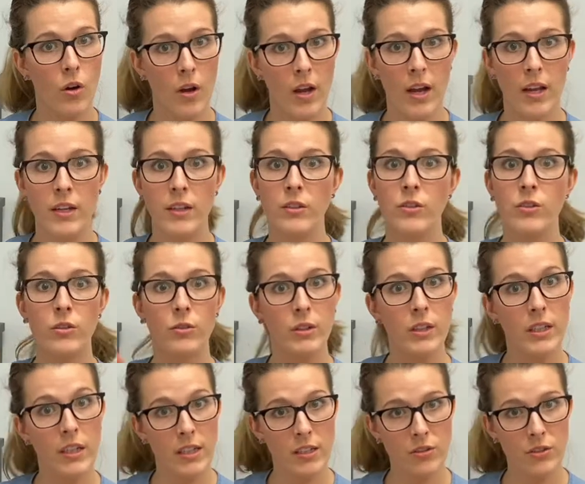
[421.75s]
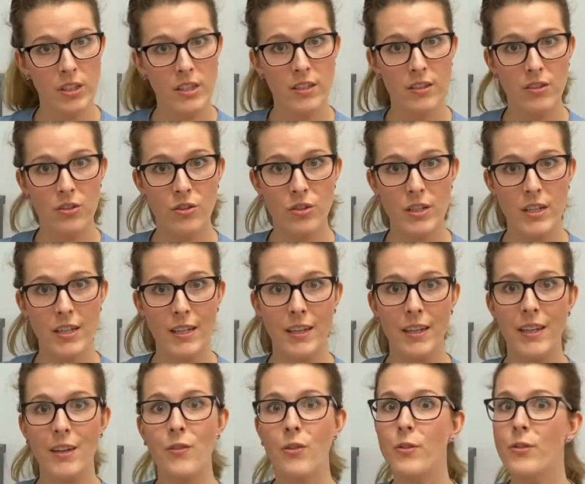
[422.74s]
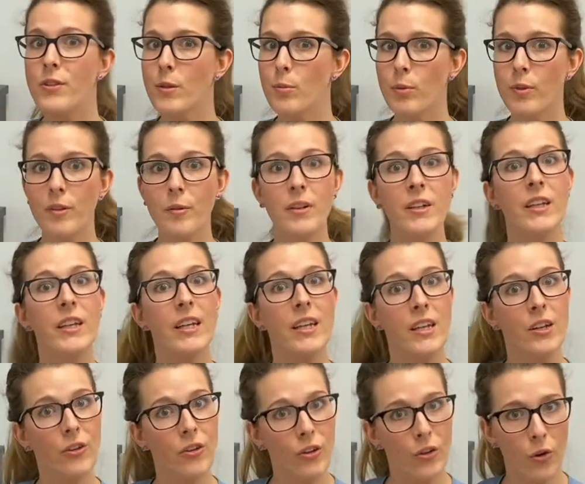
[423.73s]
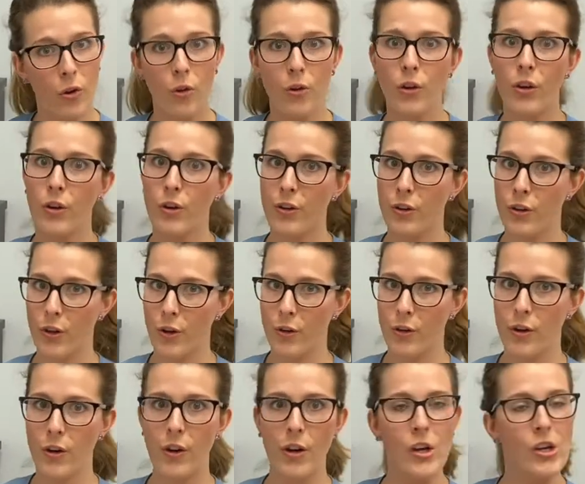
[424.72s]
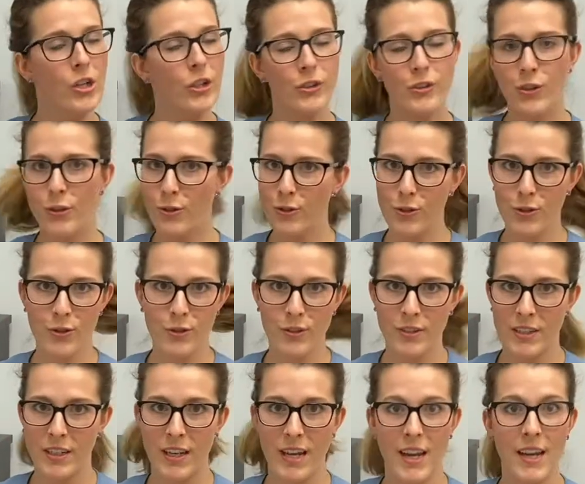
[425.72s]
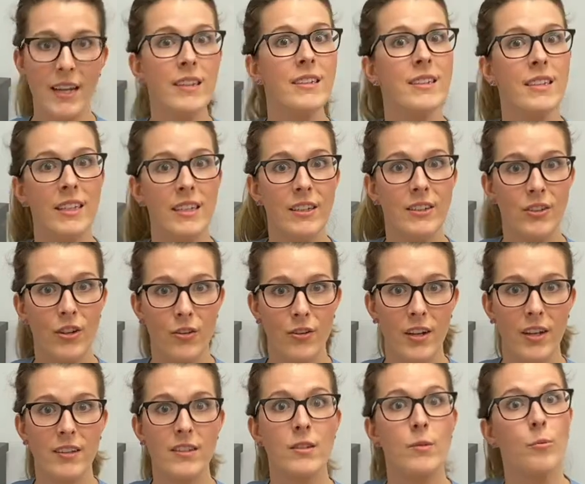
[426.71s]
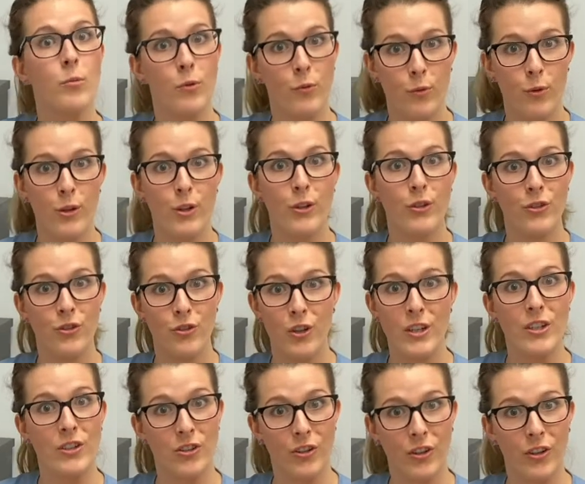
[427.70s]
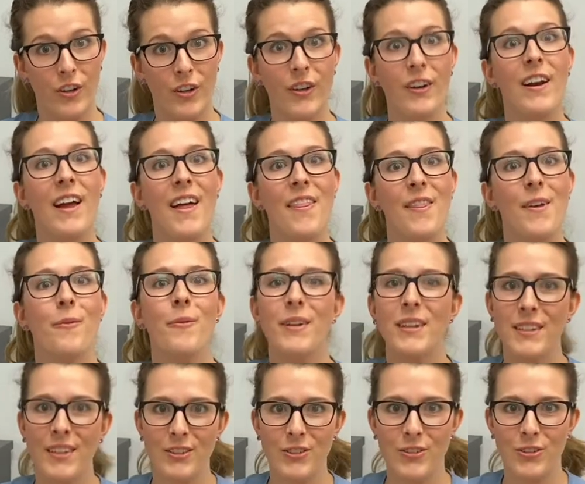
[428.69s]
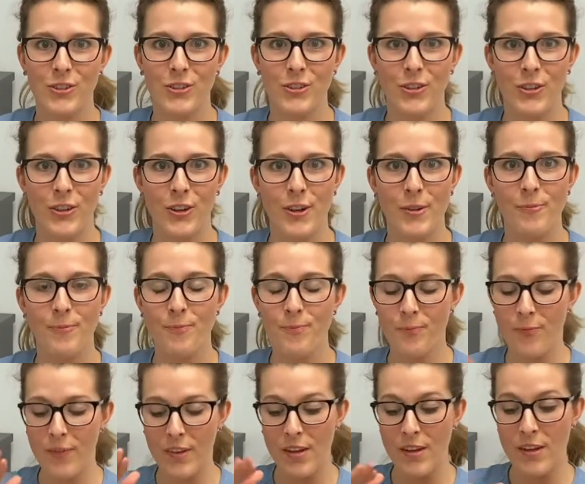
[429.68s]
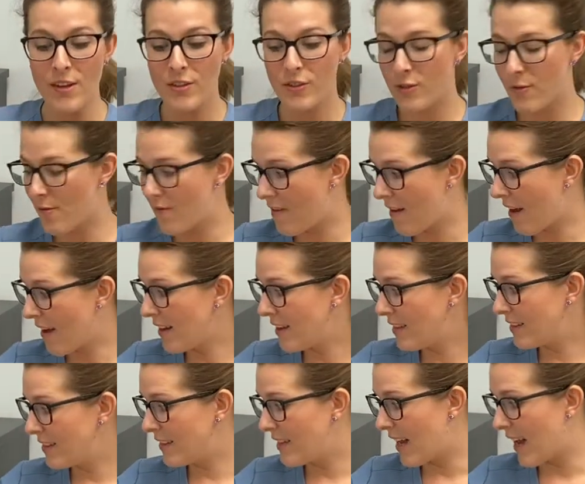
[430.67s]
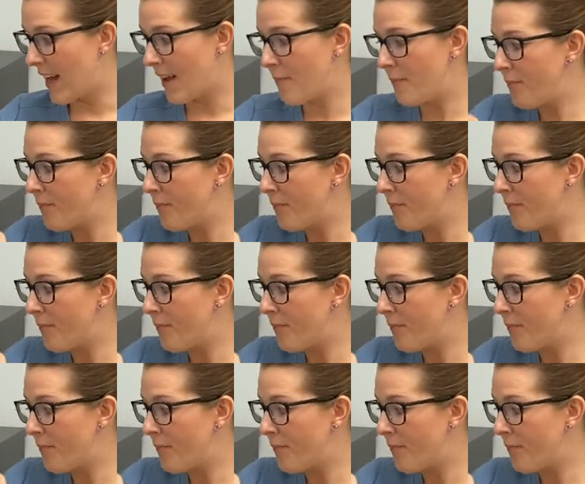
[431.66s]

ahead and do it and drink this drink. If you typically eat granola or yogurt, don't choose today to eat donuts before you drink sugar and then we test your sugar. So that is that.